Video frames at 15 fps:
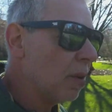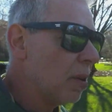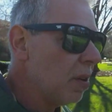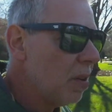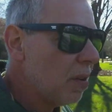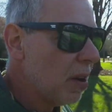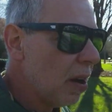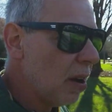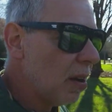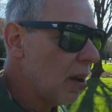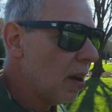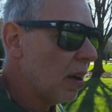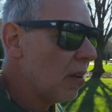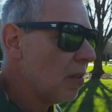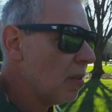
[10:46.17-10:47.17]
well, do you need
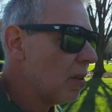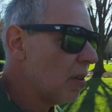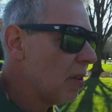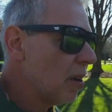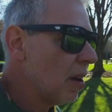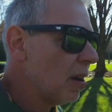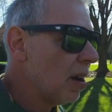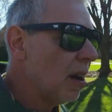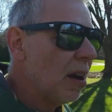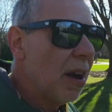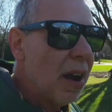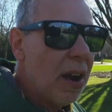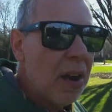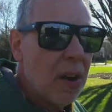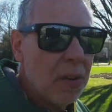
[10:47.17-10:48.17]
this? Do you need.
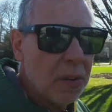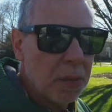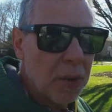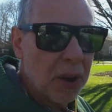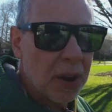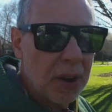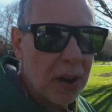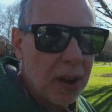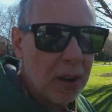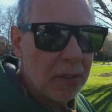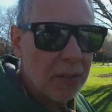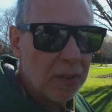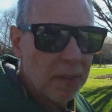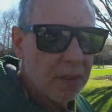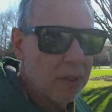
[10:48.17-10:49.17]
He knows what he
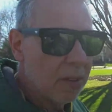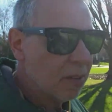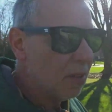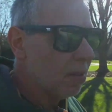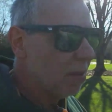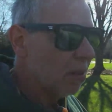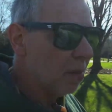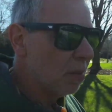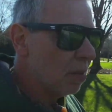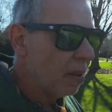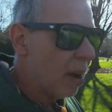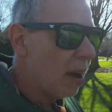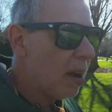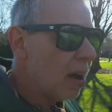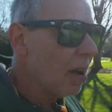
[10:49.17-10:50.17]
needs.
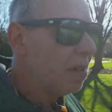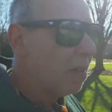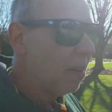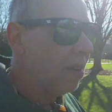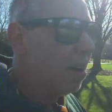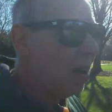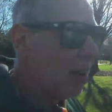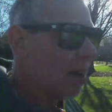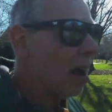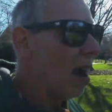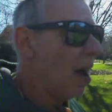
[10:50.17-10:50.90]
He doesn't need